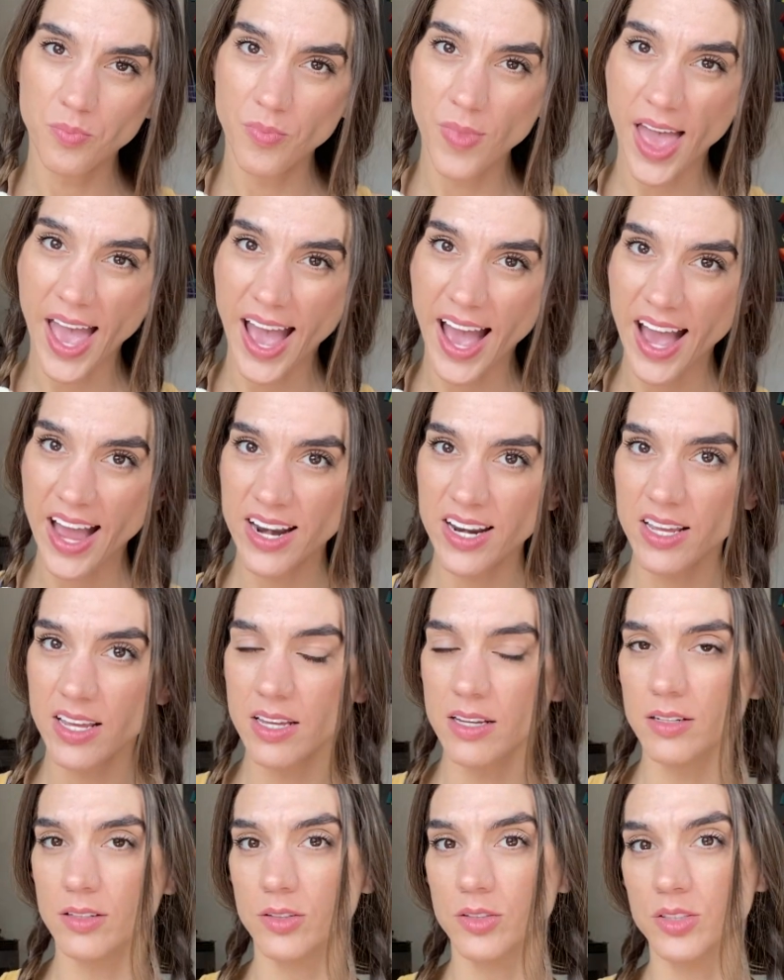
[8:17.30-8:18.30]

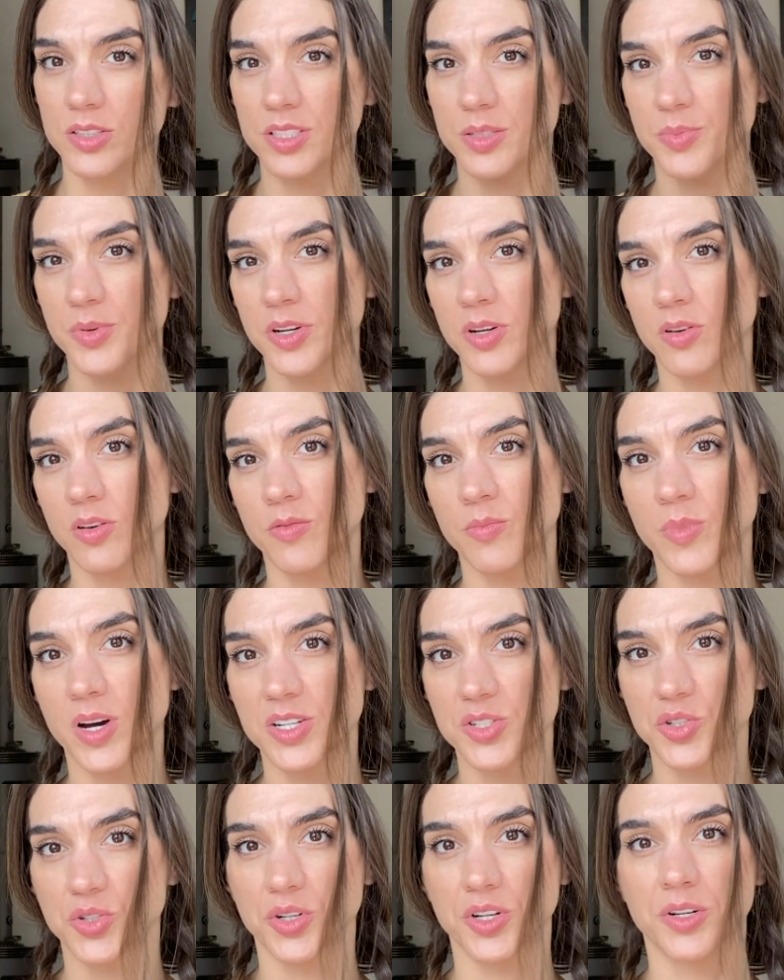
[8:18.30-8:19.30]
adding a little sprinkle of
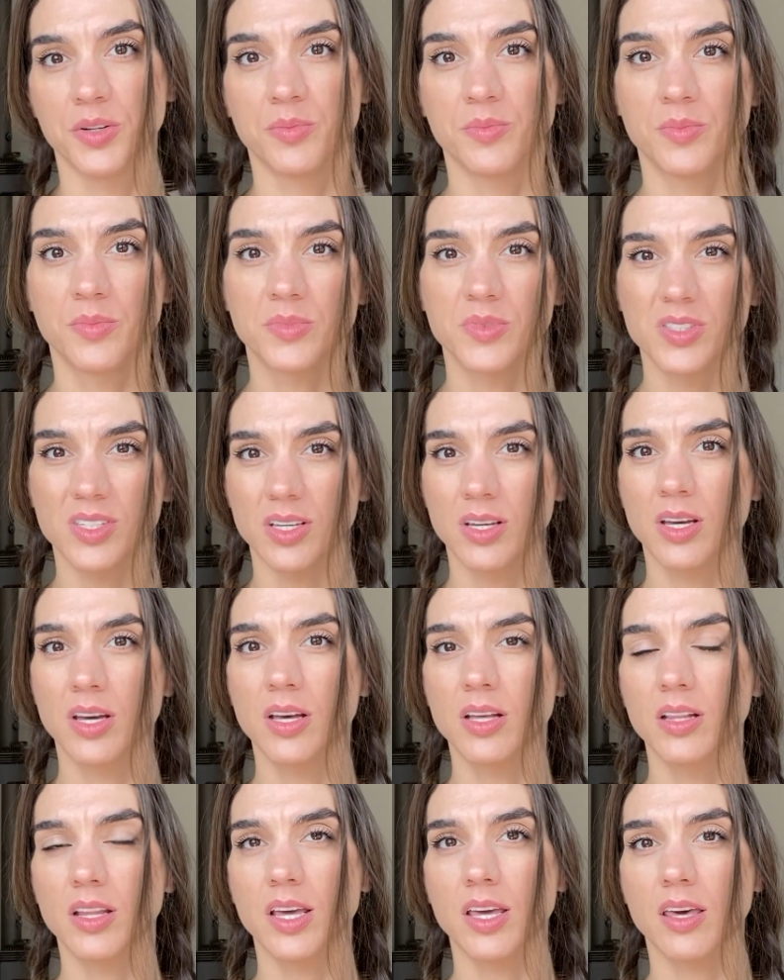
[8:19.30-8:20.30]
mushrooms,
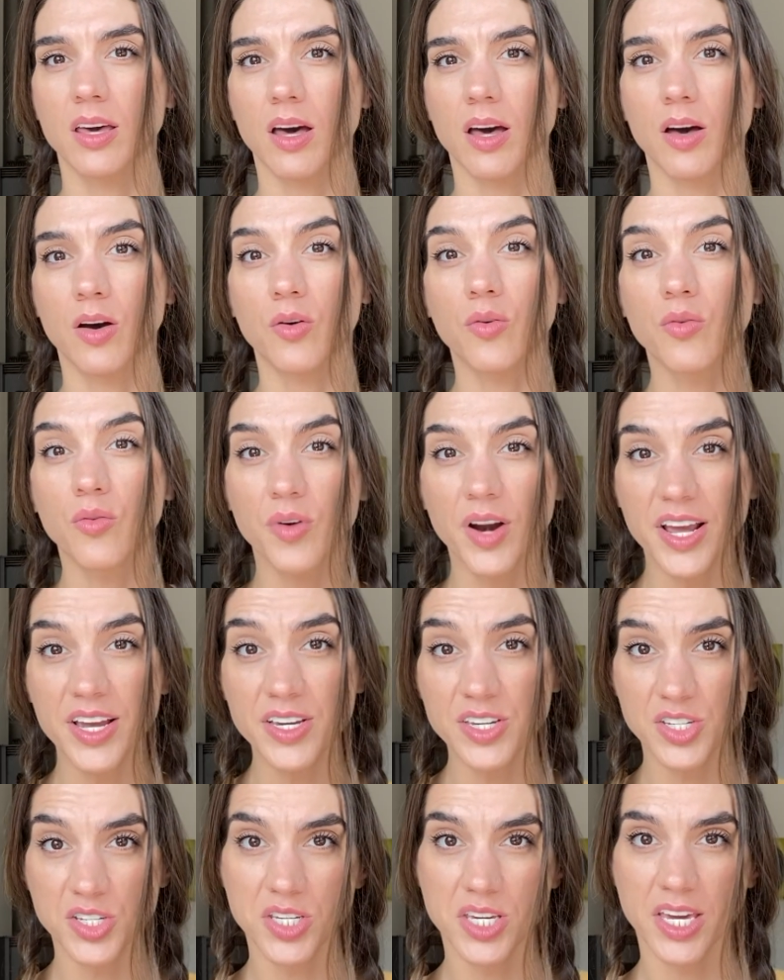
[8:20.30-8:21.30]
like
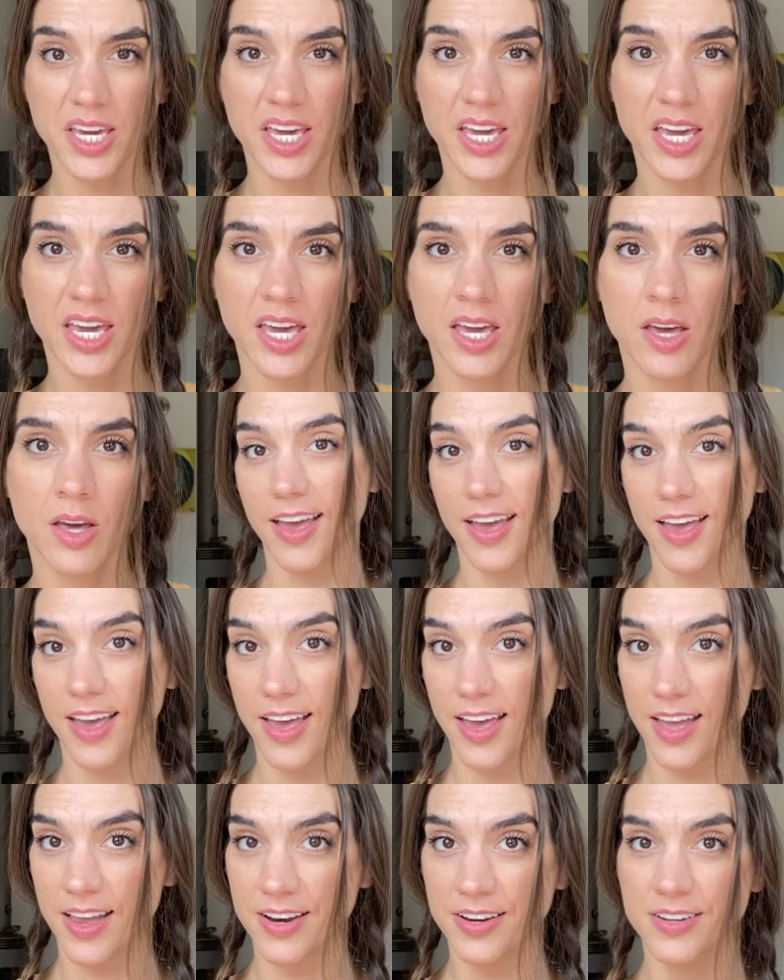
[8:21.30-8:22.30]
reishi,
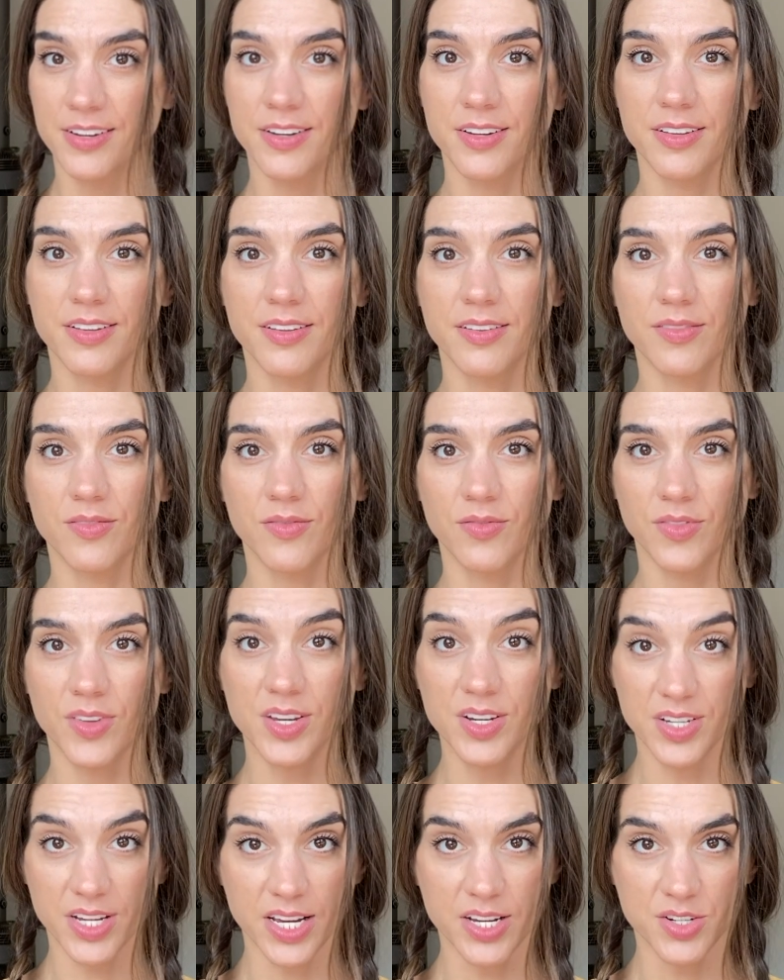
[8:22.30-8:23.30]
and the
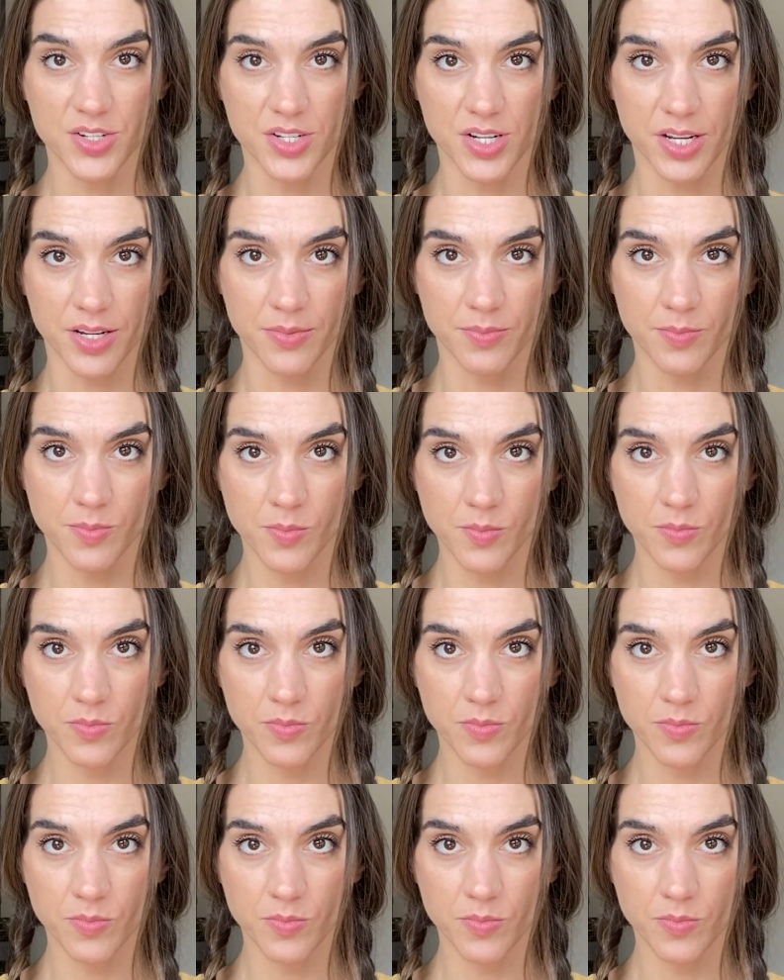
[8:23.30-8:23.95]
intention.